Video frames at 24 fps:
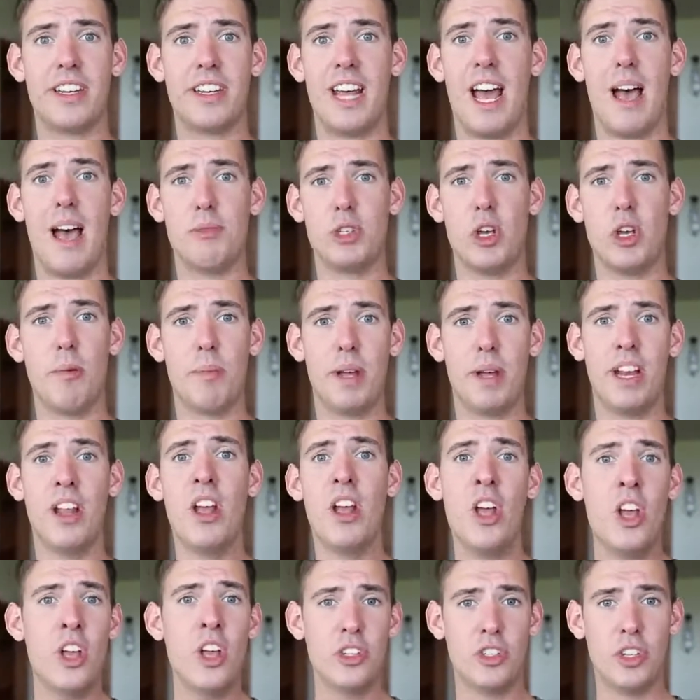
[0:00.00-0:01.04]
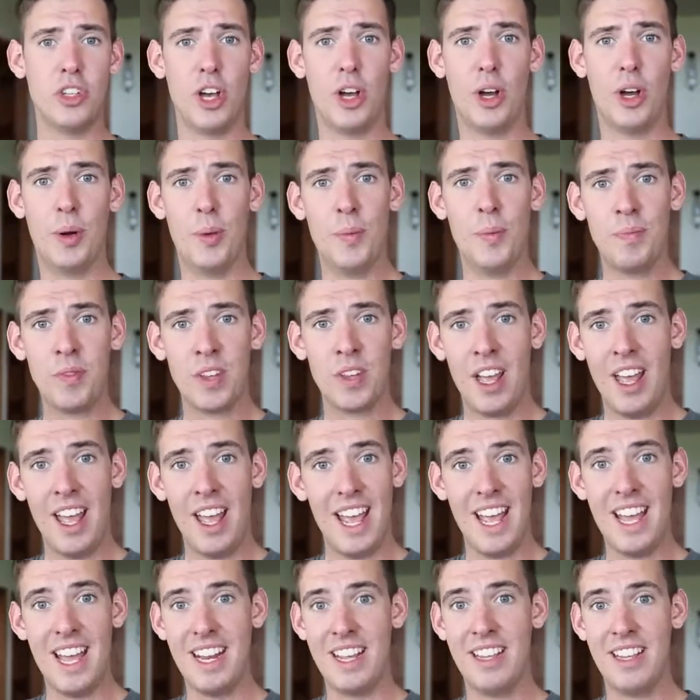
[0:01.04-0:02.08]
of tabs open. So
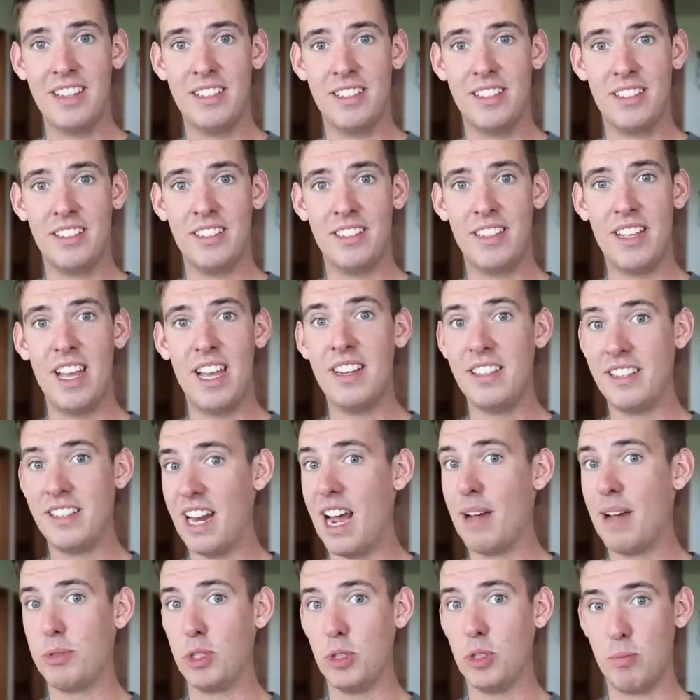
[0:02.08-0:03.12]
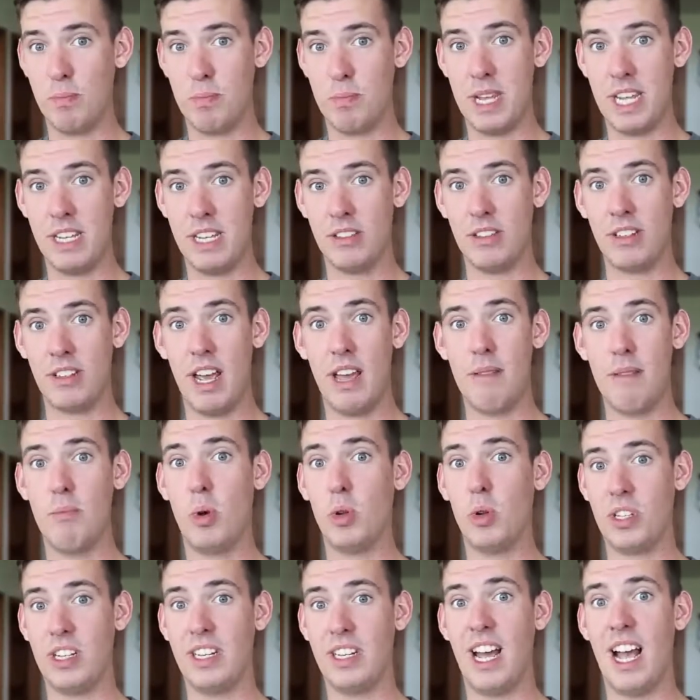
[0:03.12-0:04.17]
it is an absolute beast at
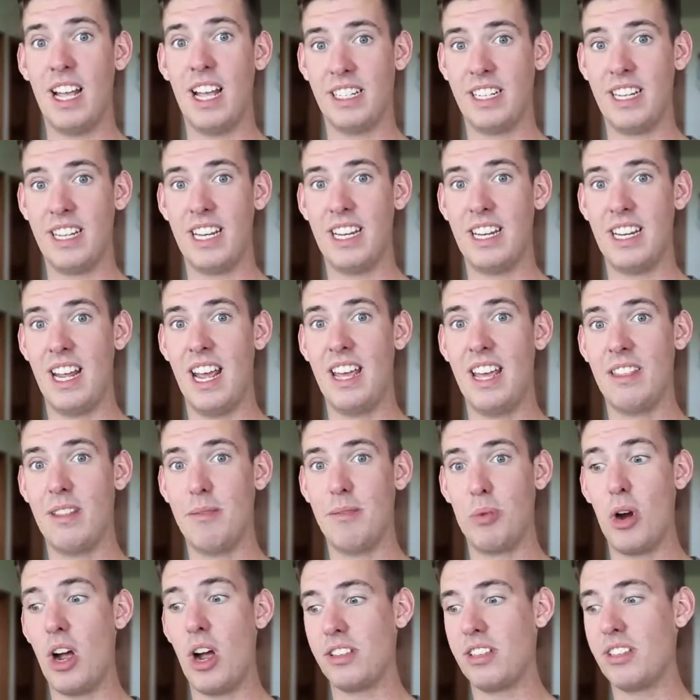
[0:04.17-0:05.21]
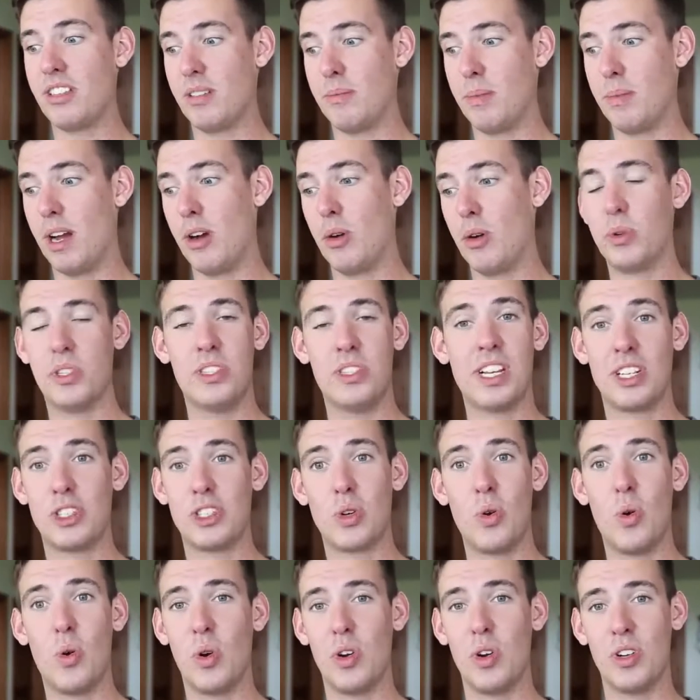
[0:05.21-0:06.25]
multitasking, and the processing power with 6
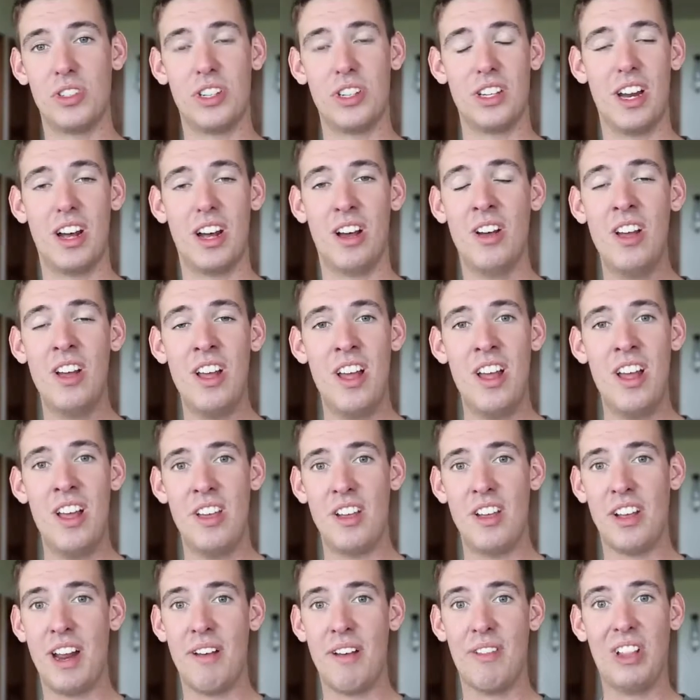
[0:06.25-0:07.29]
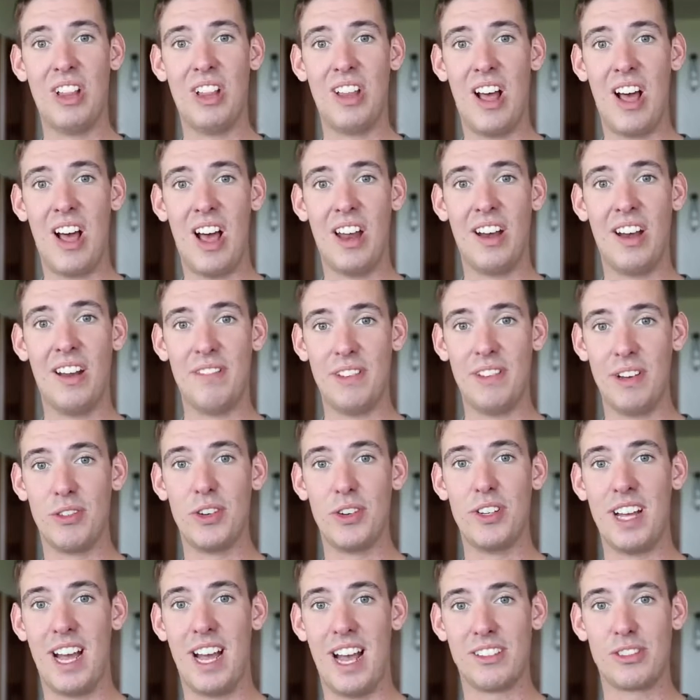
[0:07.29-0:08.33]
cores, you know, you can have a lot of
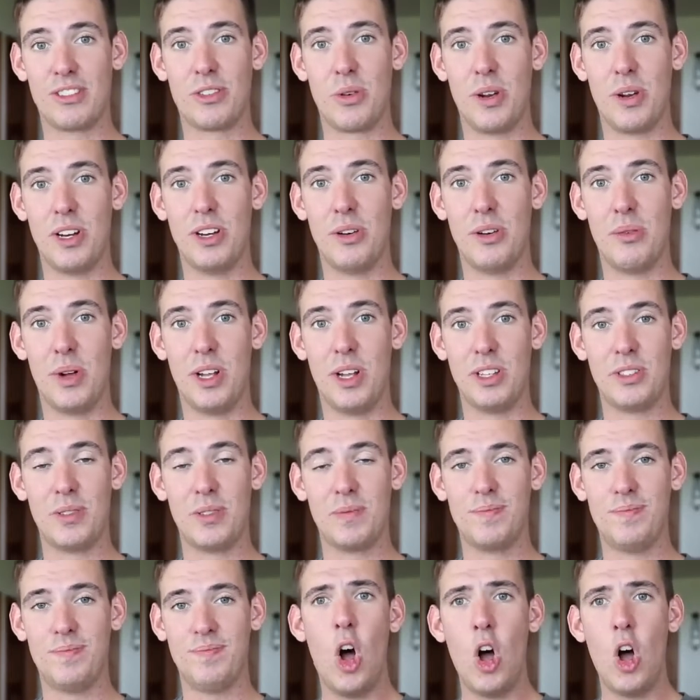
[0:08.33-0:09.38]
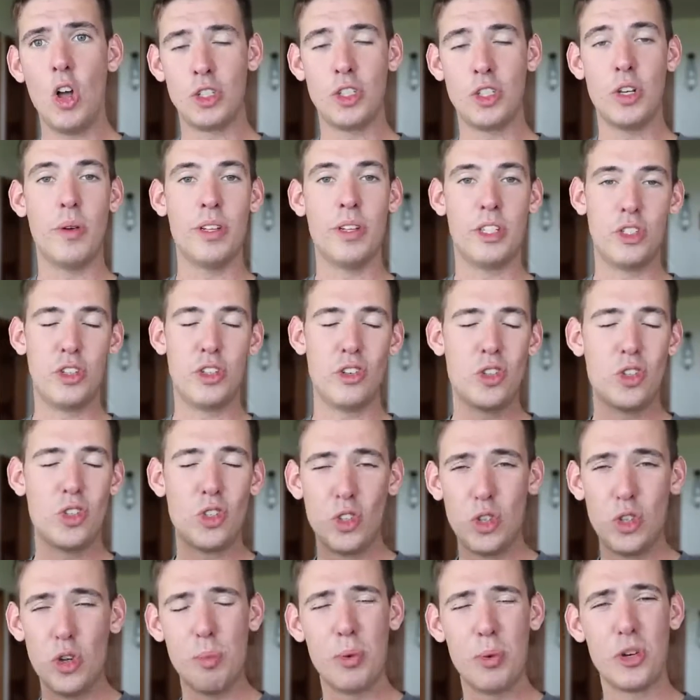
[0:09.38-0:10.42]
different tasks running at once. Also, it's
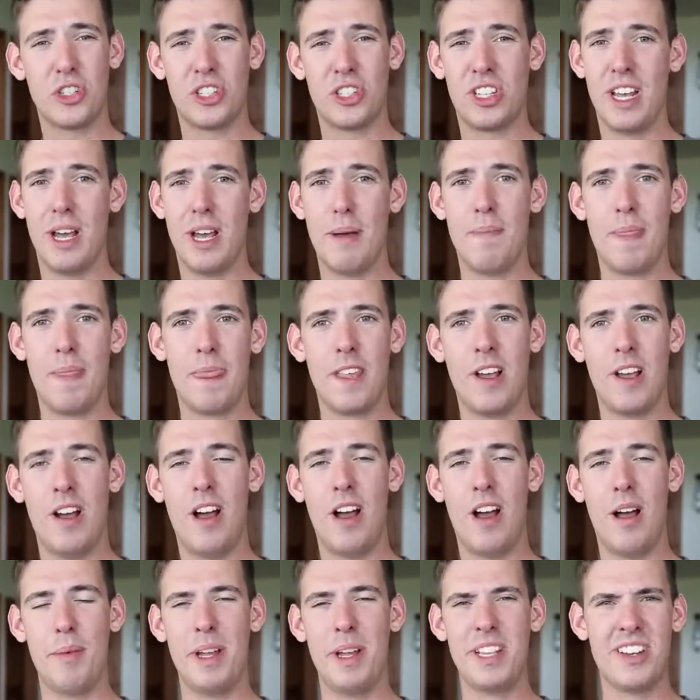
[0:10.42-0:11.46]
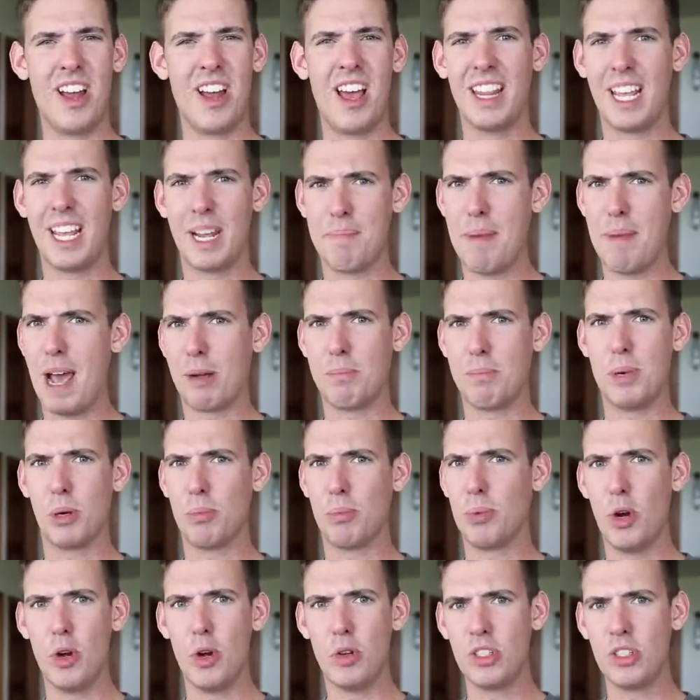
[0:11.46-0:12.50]
super slim. It's not like MacBook Pro